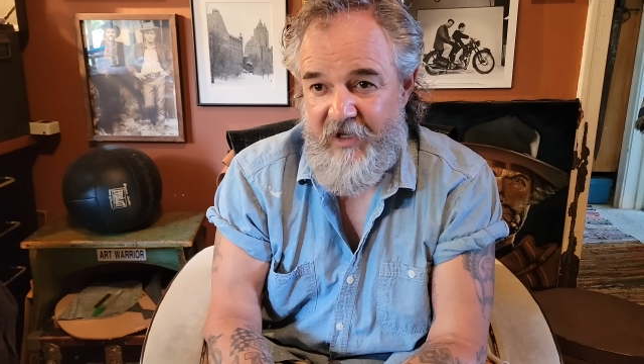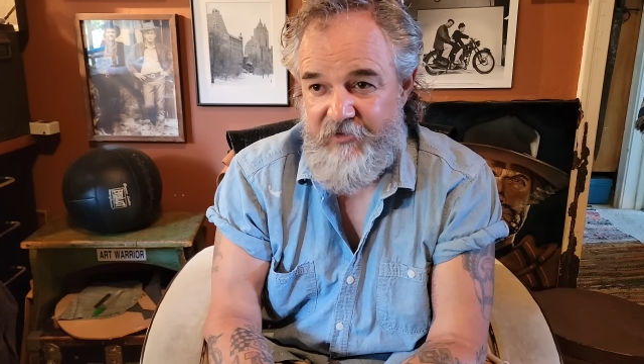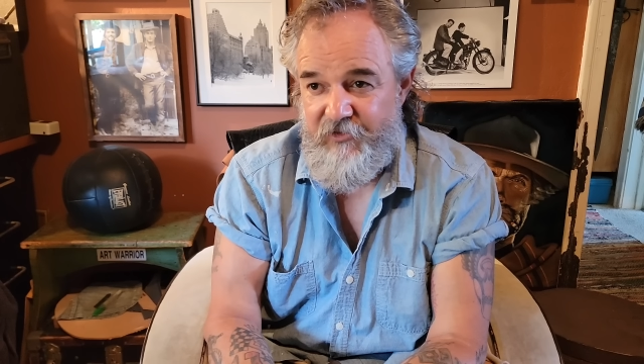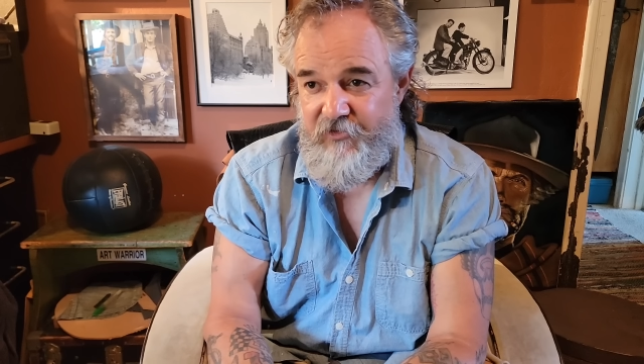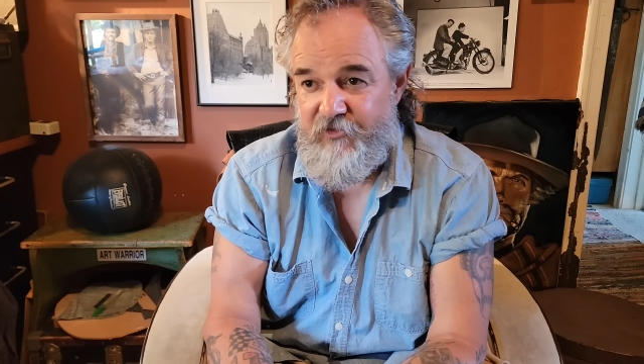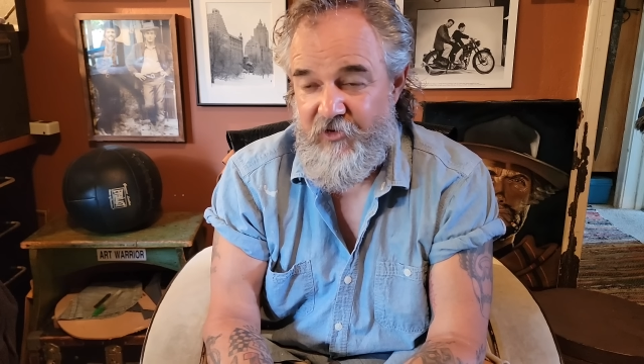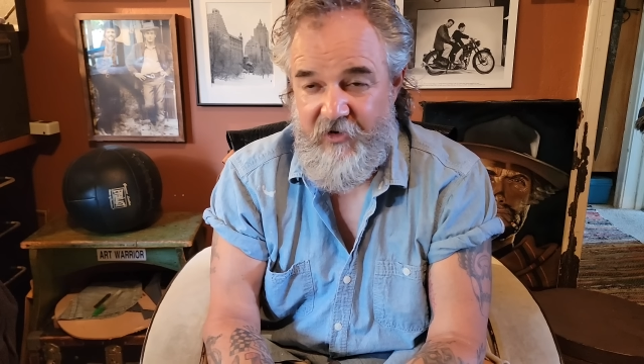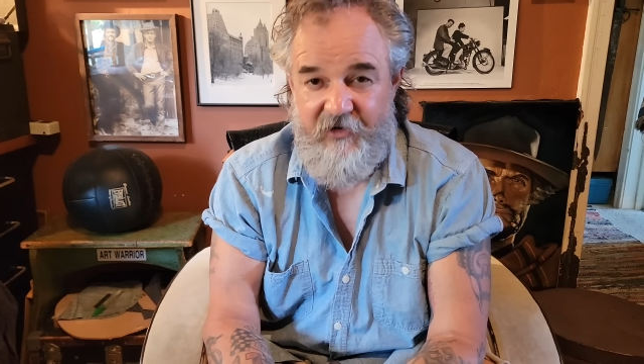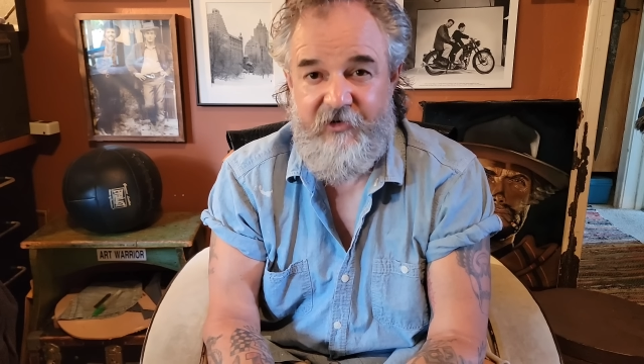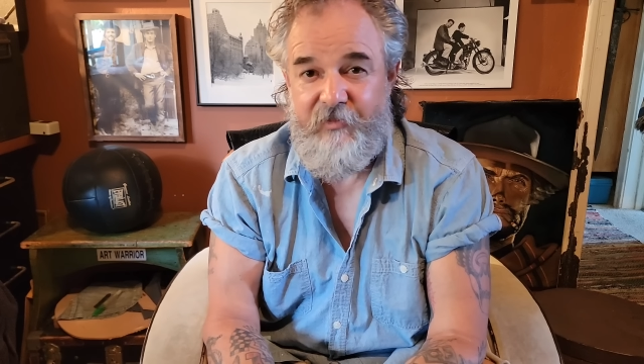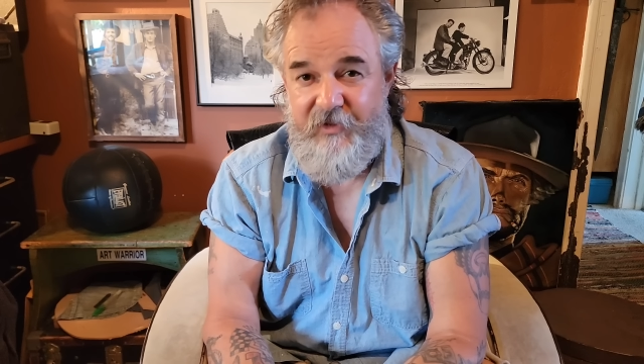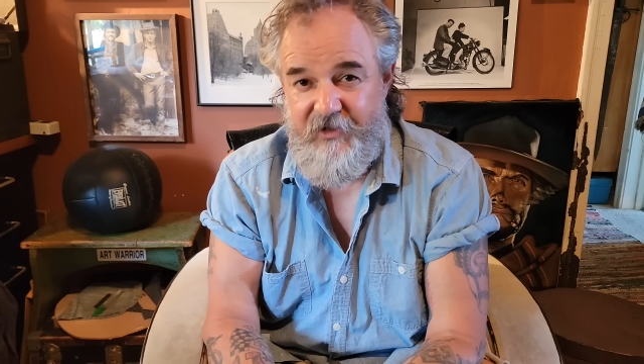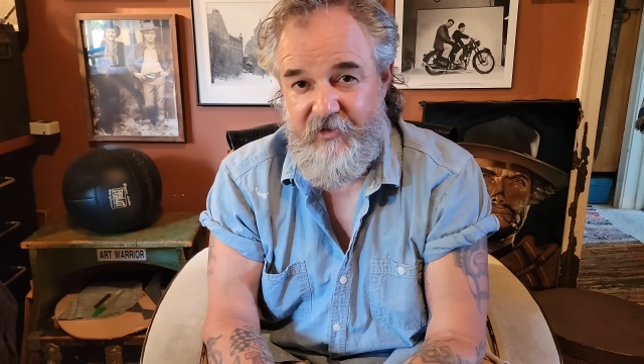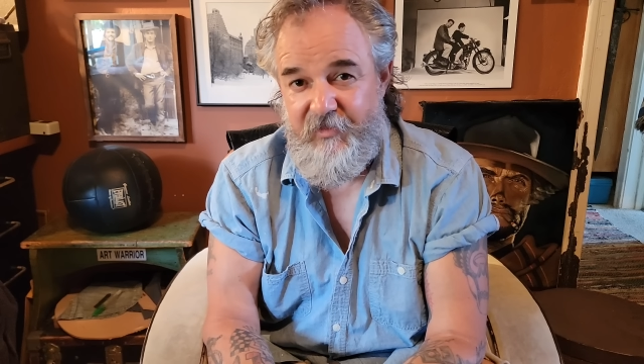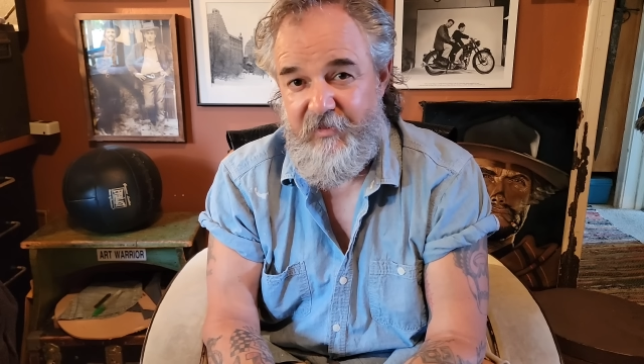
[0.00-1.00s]
I'll just charge them
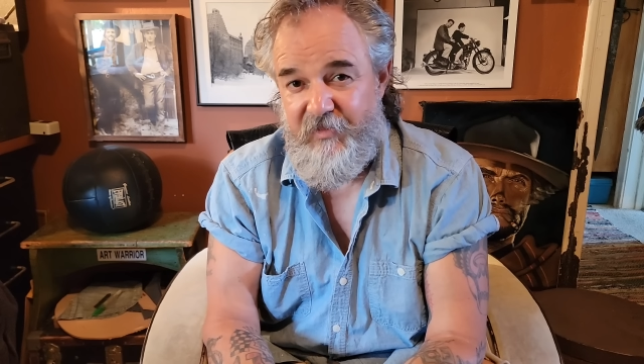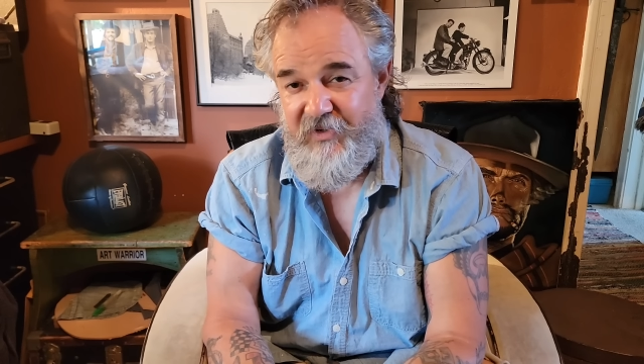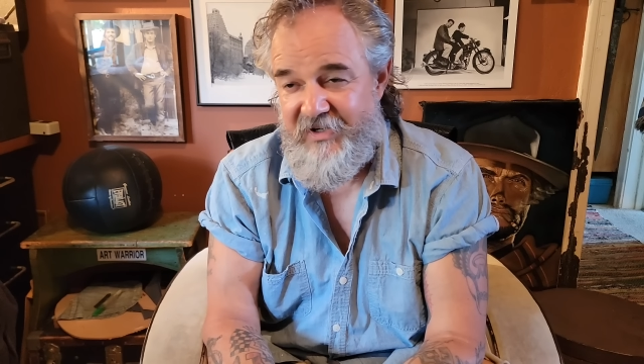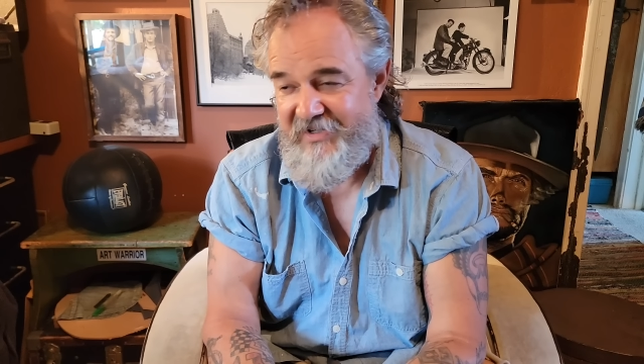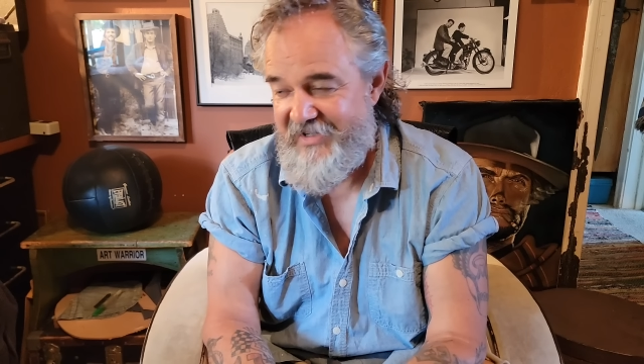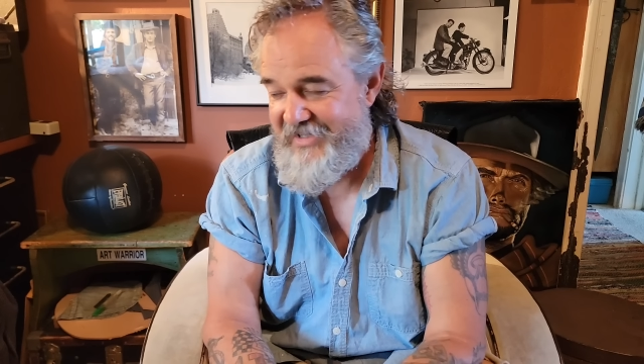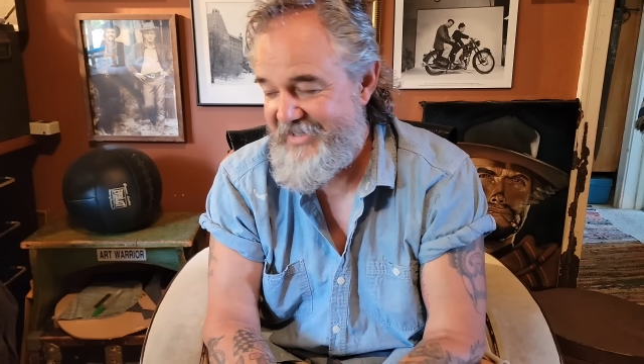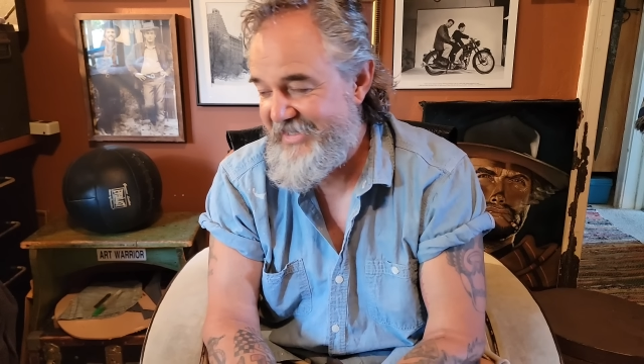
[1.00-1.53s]
a little bit more.